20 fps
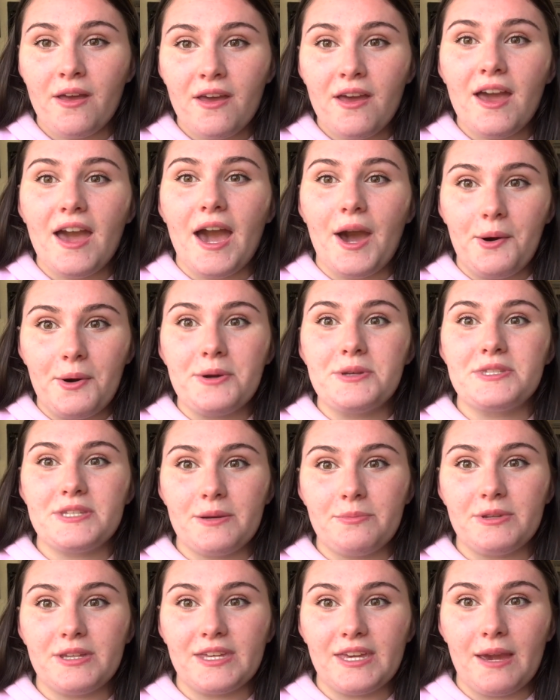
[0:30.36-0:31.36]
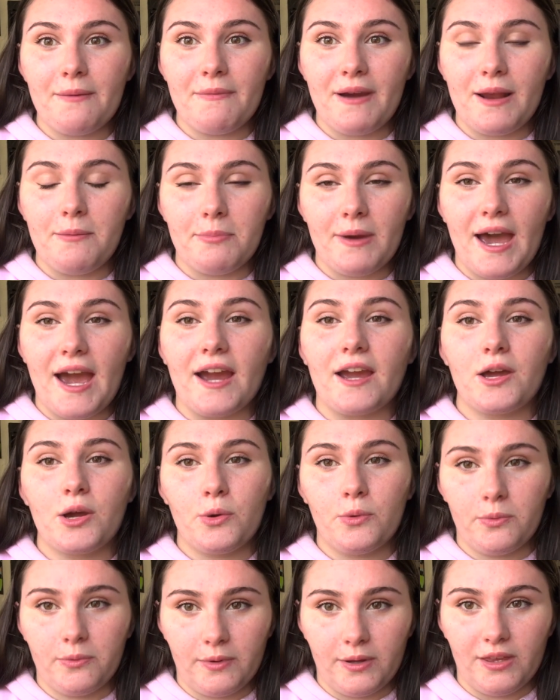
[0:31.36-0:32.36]
how I was able to get mine back
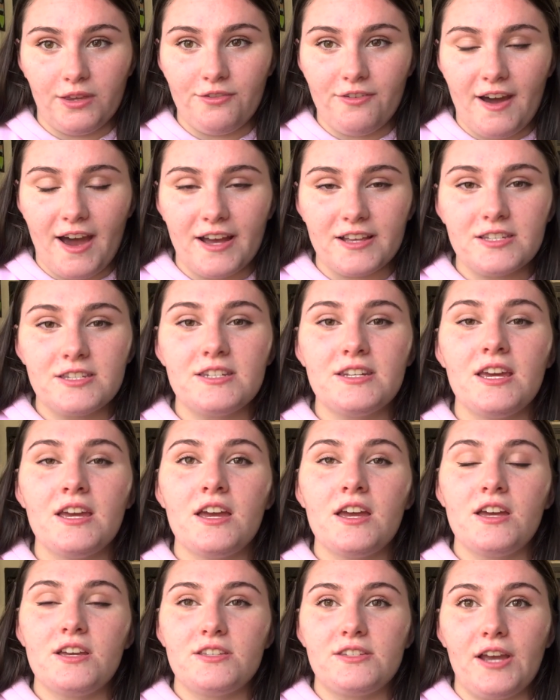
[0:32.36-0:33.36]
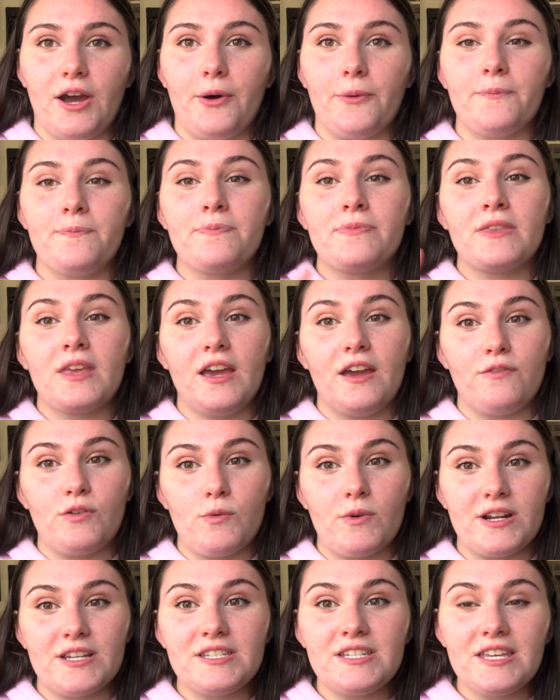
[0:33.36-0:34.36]
really fast. So if you
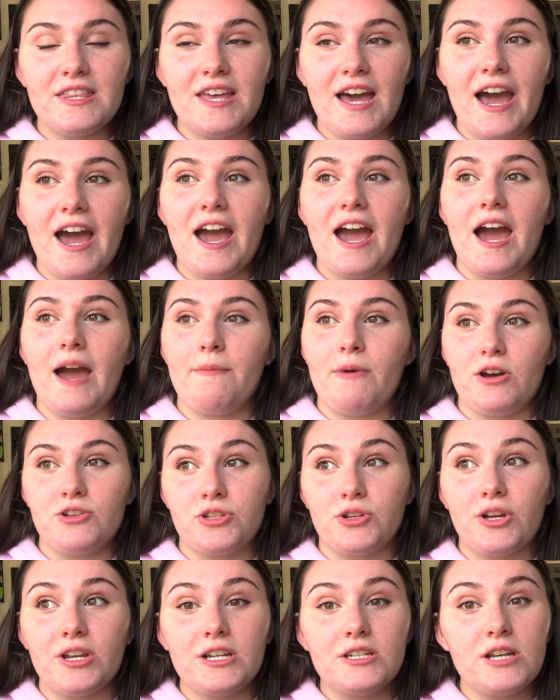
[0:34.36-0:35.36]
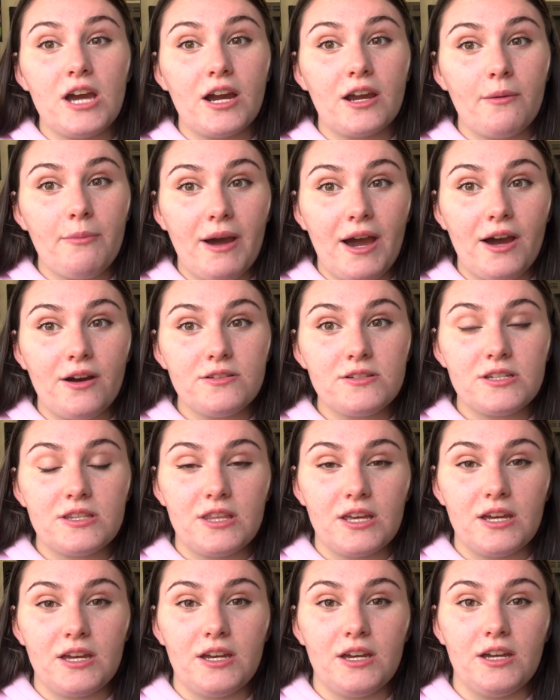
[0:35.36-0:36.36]
want to see that, I'm also going to talk about
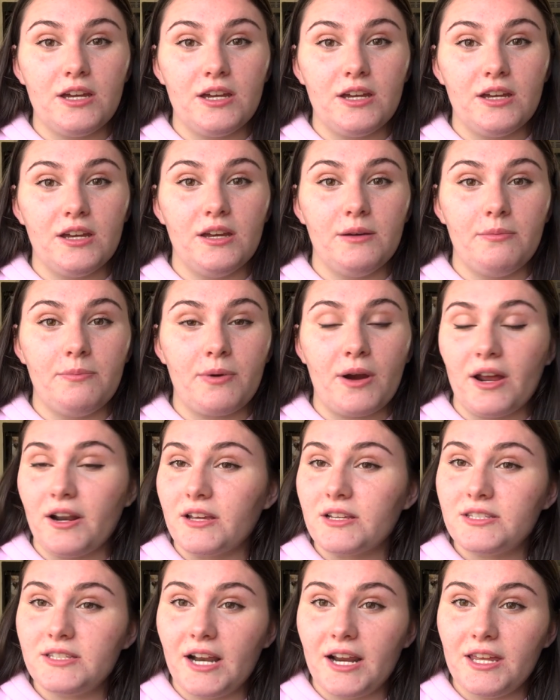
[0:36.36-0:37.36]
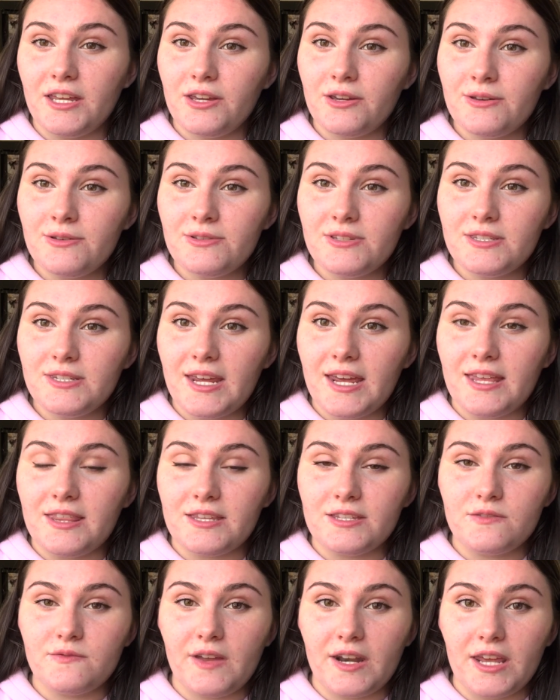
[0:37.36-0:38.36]
the products that I used in this
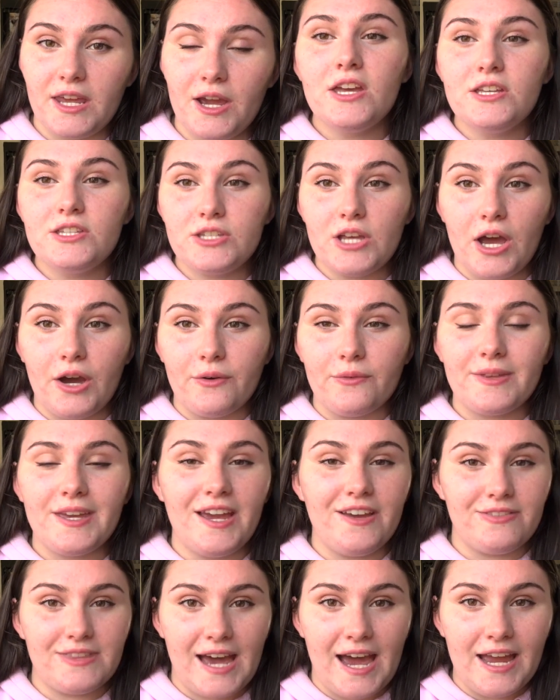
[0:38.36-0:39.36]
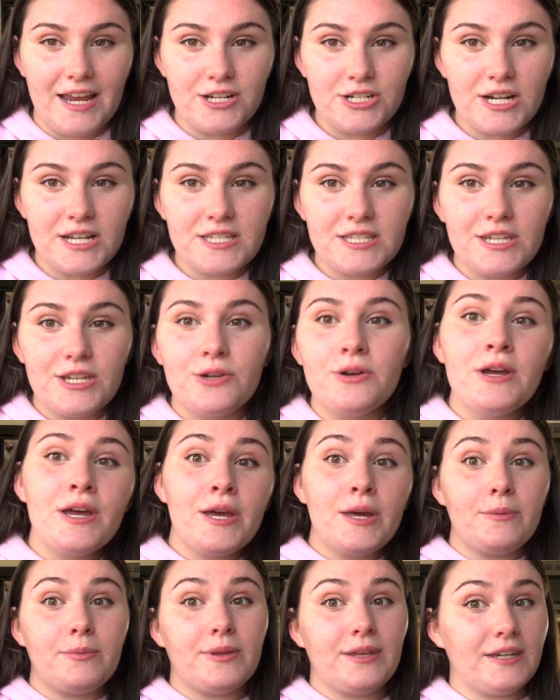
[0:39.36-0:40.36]
video. So if that interests you,
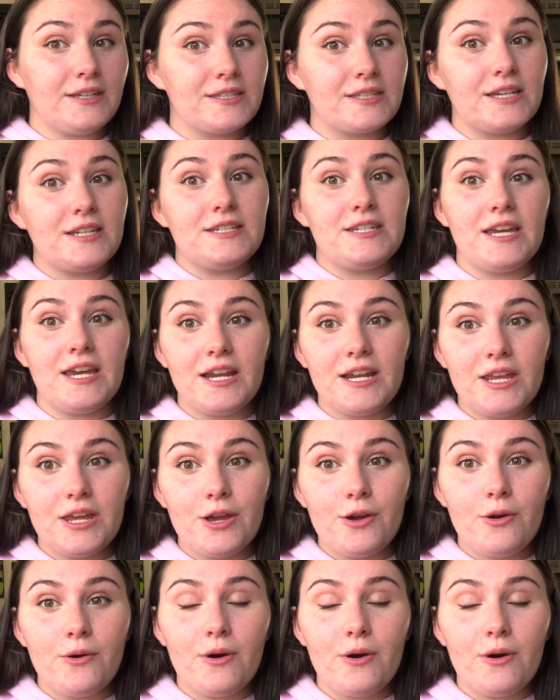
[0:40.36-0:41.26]
please continue.